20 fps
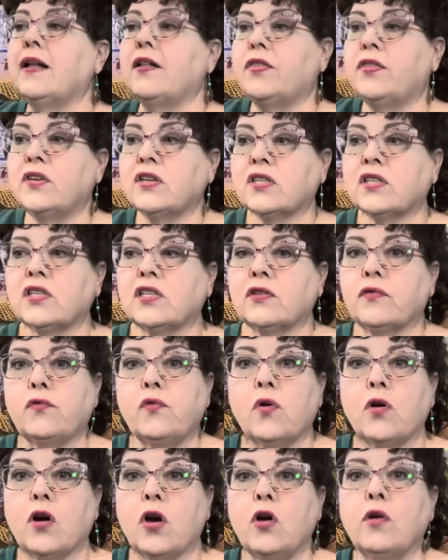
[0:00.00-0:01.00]
This is
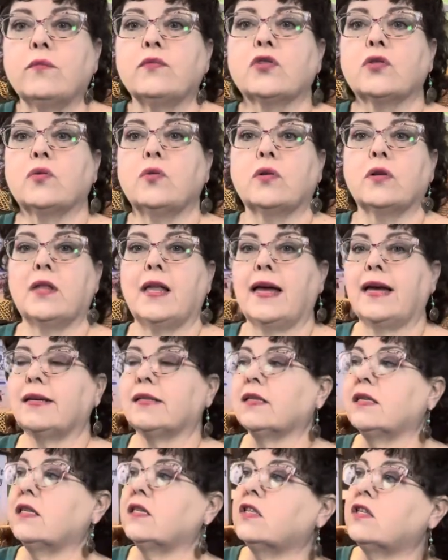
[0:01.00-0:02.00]
for homeschool class.
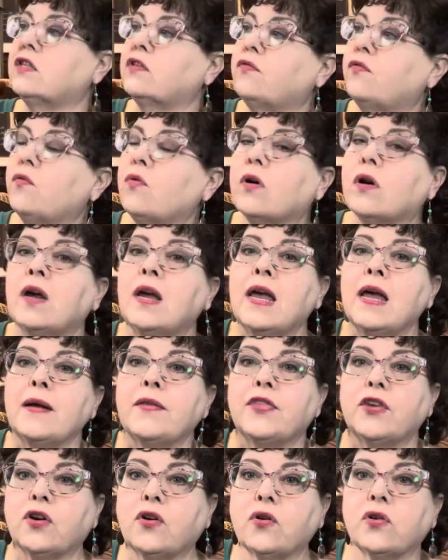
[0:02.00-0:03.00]
This is for
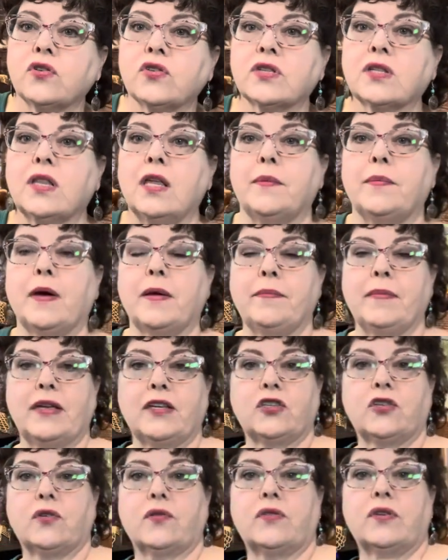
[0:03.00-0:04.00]
the girls club I
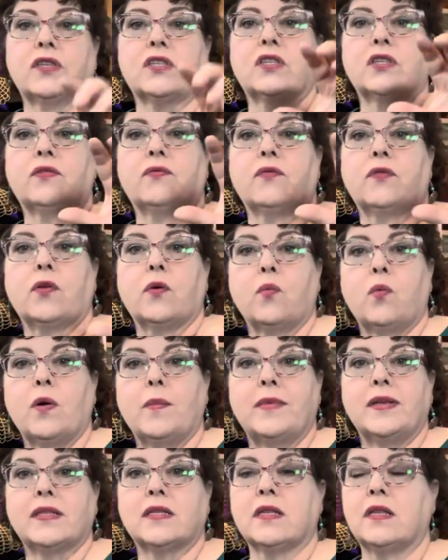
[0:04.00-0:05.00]
mentor. This is for the
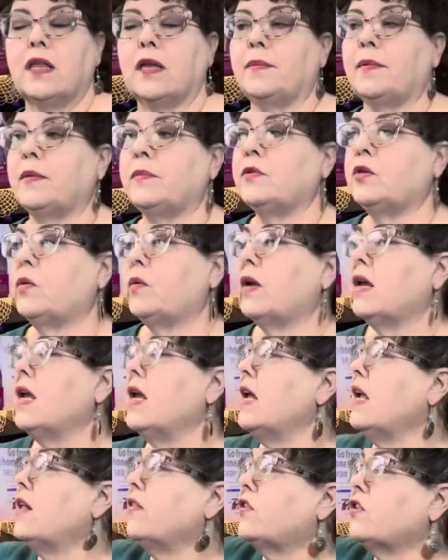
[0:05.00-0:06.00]
women's club I'm doing.
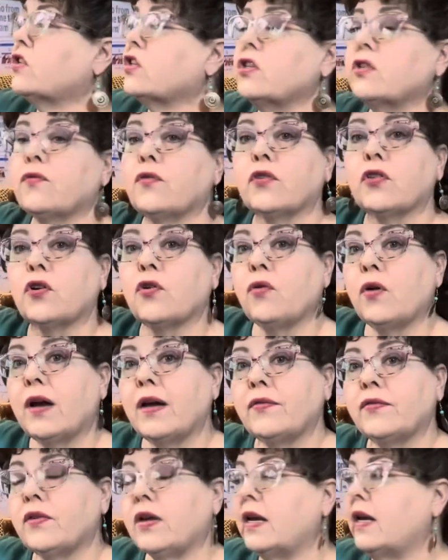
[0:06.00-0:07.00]
This is for the
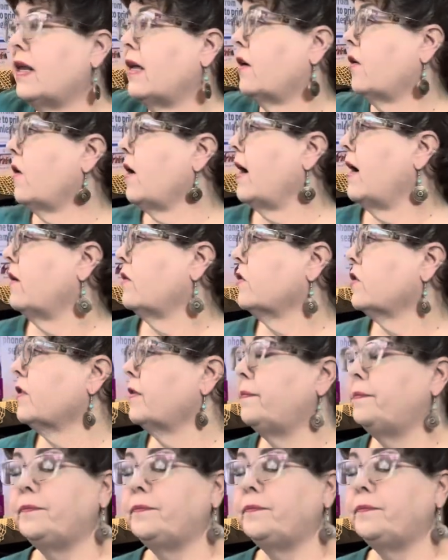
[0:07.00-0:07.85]
craft night at our house.